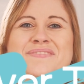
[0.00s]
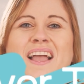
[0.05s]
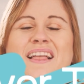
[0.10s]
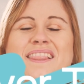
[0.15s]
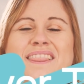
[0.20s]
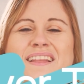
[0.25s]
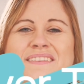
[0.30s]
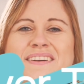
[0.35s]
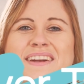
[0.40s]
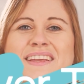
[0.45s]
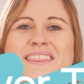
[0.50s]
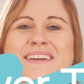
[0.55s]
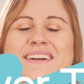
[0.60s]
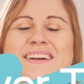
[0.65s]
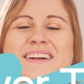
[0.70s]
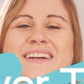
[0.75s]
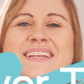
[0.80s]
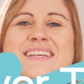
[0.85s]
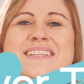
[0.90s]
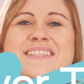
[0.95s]
Lower
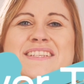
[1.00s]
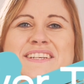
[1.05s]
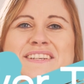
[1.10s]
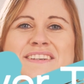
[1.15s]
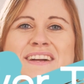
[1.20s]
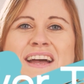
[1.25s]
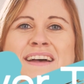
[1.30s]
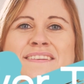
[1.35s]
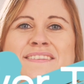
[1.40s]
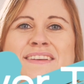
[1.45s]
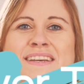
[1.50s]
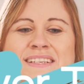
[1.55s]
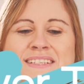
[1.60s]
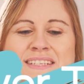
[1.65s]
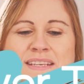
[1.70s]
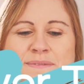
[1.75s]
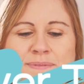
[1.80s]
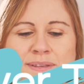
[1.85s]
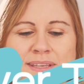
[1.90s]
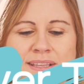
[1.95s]
third is a graphic
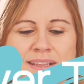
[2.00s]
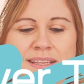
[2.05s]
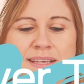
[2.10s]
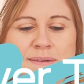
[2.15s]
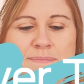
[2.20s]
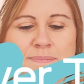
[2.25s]
typically